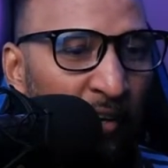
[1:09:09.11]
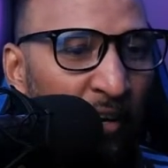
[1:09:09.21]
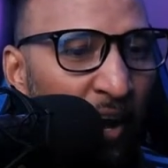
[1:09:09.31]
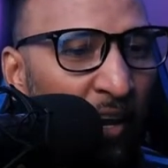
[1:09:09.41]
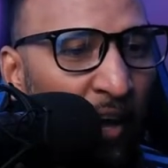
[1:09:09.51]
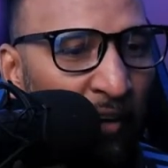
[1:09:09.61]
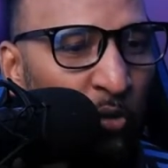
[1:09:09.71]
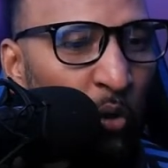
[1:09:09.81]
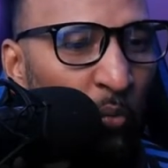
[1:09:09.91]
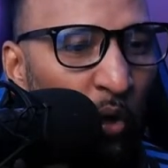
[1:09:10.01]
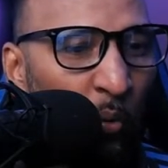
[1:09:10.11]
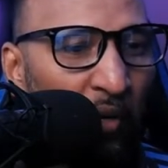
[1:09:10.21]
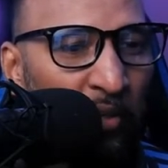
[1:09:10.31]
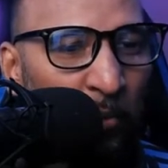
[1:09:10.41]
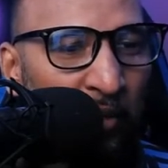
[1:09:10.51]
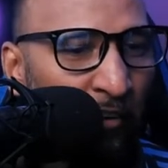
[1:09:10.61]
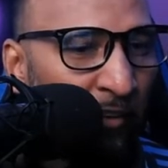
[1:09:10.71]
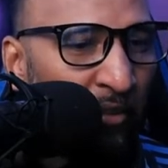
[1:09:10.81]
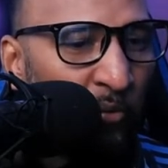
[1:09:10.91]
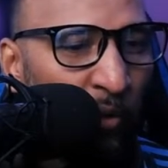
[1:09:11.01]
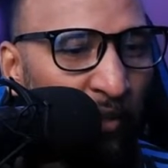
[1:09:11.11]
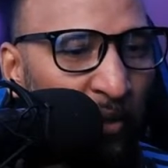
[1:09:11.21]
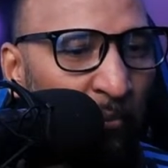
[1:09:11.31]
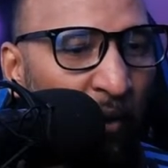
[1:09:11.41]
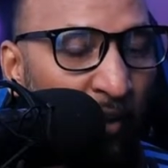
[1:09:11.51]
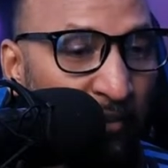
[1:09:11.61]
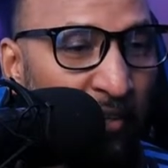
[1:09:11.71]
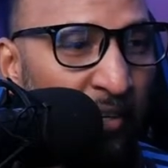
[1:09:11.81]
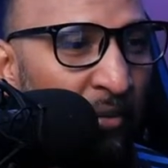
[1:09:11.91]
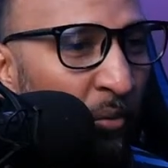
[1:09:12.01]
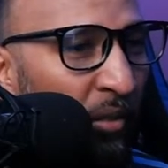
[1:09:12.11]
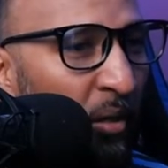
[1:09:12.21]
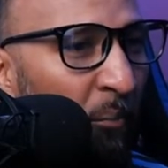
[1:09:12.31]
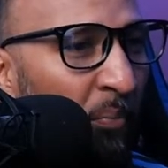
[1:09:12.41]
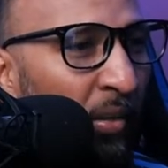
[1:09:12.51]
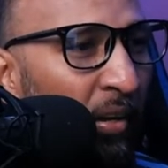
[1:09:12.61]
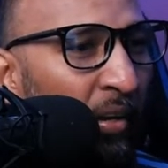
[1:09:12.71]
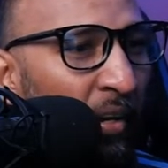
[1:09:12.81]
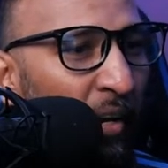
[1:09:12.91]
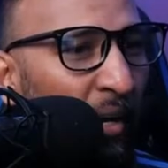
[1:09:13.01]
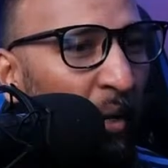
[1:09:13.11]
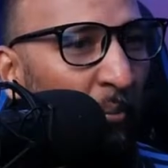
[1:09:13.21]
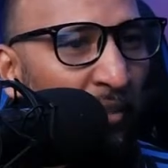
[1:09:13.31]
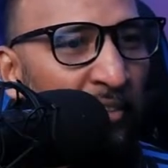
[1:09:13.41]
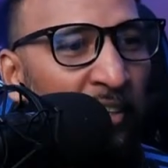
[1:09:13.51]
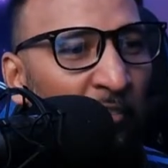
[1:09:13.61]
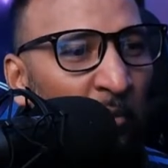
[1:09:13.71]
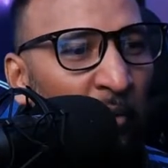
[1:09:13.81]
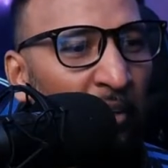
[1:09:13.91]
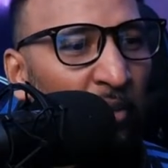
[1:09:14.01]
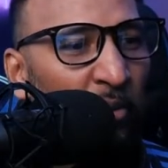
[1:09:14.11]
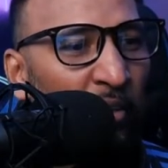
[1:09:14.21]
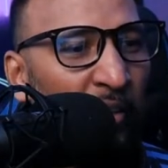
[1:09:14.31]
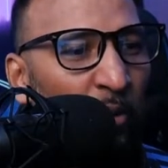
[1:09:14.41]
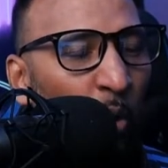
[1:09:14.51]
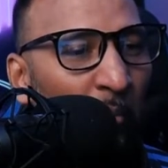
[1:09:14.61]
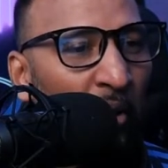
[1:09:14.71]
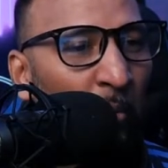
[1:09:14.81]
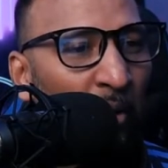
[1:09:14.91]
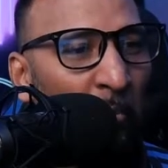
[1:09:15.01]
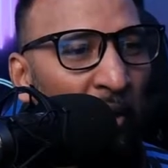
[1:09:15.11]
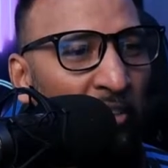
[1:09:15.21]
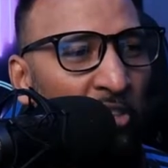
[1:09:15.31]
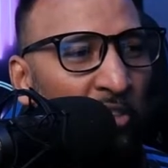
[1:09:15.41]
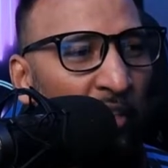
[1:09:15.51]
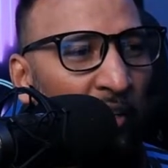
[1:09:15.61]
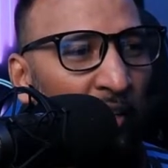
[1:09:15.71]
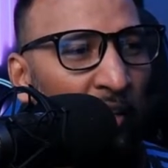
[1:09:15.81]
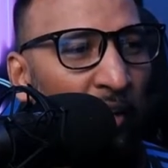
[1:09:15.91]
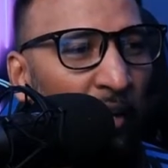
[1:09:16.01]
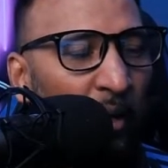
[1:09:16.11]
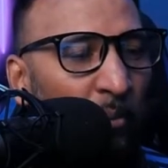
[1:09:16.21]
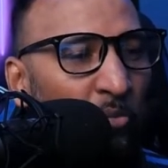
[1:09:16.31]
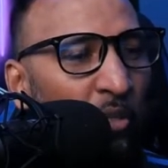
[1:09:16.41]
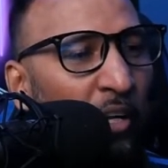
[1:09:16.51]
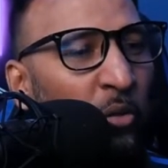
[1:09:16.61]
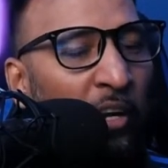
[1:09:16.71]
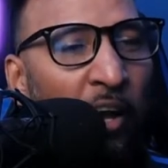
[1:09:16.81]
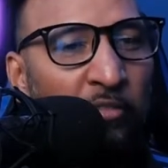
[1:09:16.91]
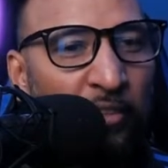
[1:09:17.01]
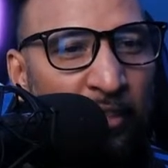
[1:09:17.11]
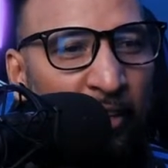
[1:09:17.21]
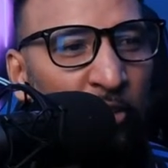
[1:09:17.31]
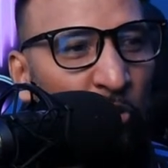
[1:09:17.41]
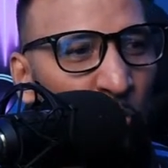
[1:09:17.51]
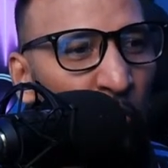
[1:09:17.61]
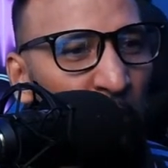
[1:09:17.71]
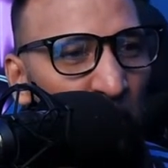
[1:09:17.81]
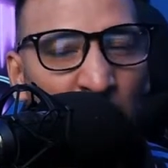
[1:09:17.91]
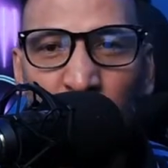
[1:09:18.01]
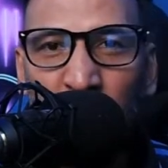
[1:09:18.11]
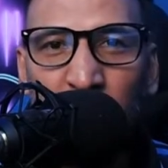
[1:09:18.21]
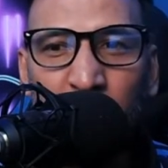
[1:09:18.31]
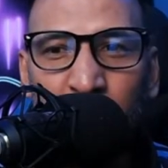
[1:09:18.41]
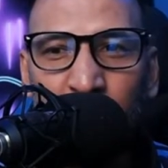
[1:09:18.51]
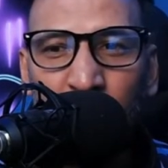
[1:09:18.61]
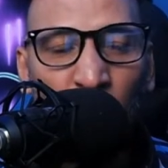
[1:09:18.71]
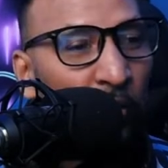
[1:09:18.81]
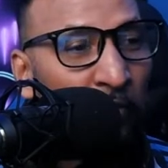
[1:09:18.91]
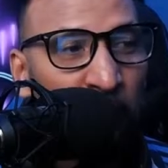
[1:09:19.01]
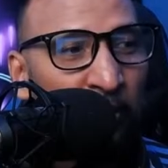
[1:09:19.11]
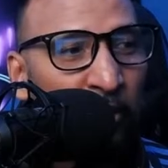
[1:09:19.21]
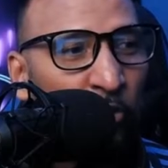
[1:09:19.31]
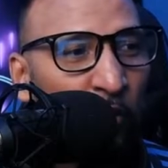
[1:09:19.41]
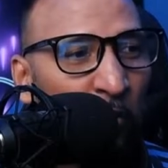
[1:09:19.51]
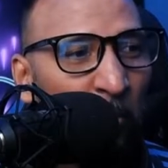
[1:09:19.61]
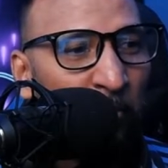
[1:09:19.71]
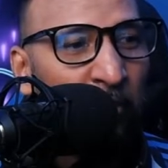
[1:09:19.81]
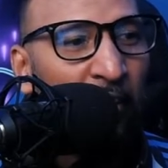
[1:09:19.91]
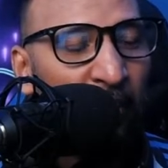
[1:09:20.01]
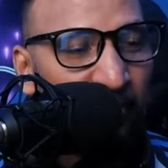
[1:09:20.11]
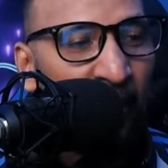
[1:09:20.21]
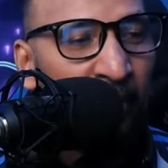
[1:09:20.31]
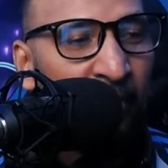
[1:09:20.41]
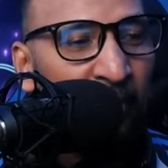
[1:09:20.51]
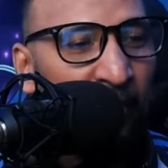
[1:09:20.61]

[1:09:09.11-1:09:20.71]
Alana Cornwall, welcome. Kevin, welcome. Anthony, welcome. I see Kevin Molino and they're warming up on the bench. So they're going to have to take control of the midfield. They're going to have to take control of the midfield and attack.